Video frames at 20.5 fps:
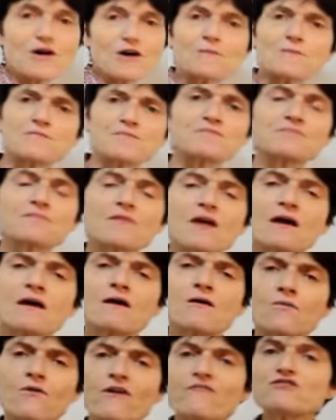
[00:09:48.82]
well,
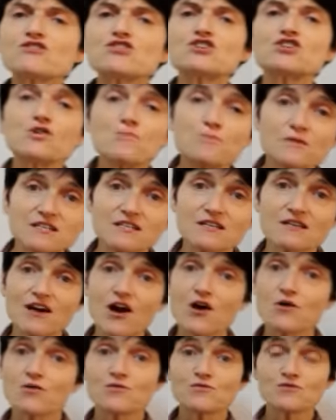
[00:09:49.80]
wherever Jupiter
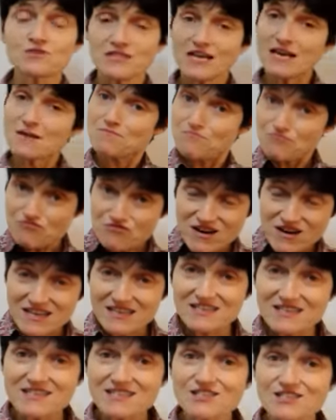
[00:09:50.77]
goes, it
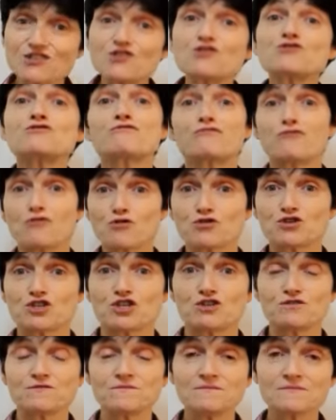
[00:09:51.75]
brings good
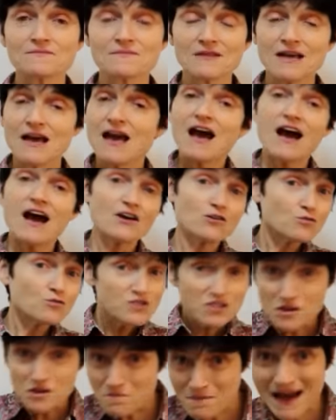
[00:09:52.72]
fortune and
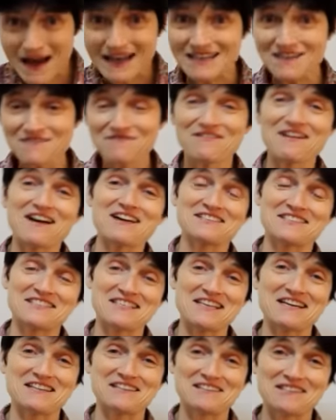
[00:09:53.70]
also magnifies
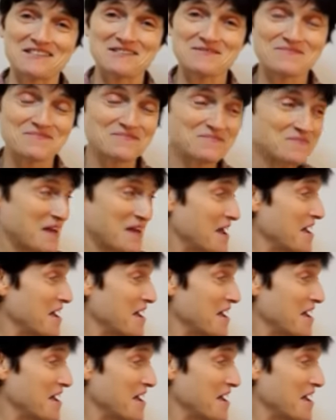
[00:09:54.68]
things.